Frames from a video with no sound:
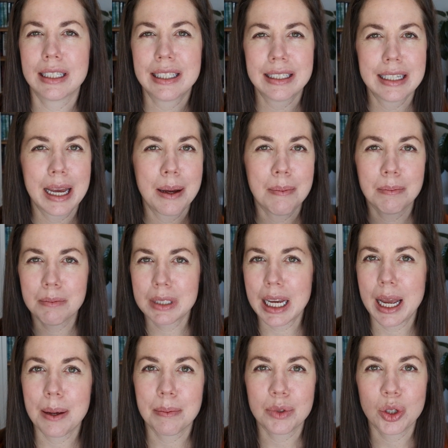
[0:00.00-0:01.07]
STEM
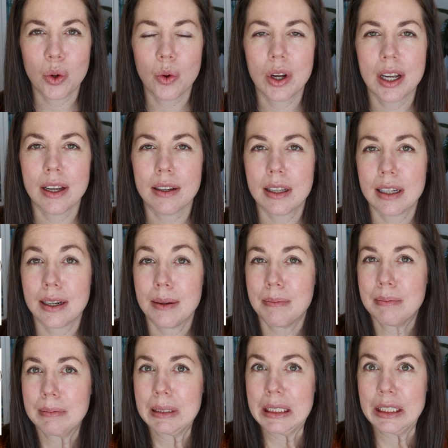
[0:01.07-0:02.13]
type toy that
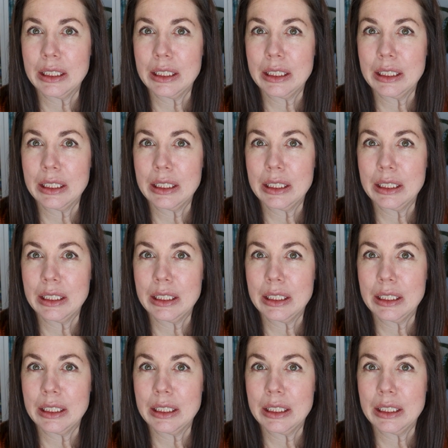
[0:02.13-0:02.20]
I'm